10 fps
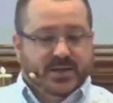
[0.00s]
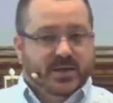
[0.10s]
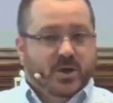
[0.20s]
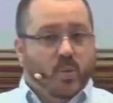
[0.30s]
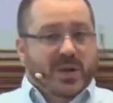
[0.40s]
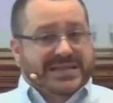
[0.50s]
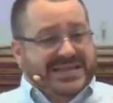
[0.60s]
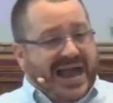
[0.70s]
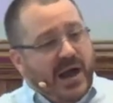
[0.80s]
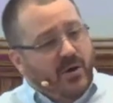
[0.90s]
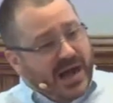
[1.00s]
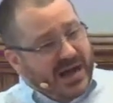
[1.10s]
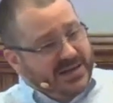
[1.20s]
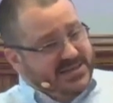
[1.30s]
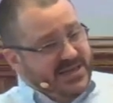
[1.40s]
We allow God
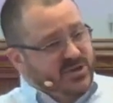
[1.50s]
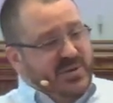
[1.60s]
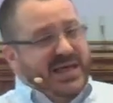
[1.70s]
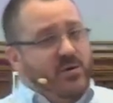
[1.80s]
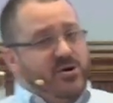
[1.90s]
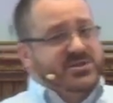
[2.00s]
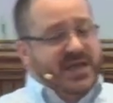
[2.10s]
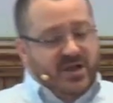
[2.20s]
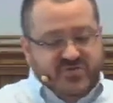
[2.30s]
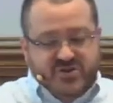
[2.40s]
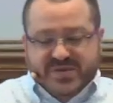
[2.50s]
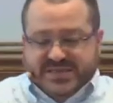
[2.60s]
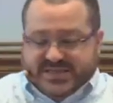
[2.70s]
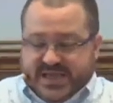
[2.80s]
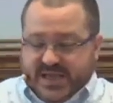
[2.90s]
to see us, we allow ourselves to be
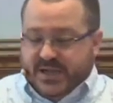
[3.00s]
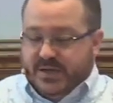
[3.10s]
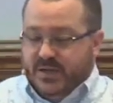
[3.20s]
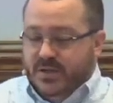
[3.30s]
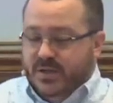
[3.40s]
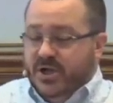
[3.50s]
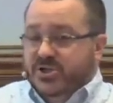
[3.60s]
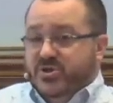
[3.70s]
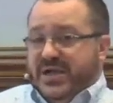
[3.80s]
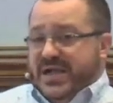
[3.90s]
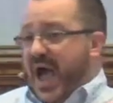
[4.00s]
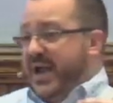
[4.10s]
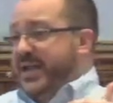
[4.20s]
seen so that God can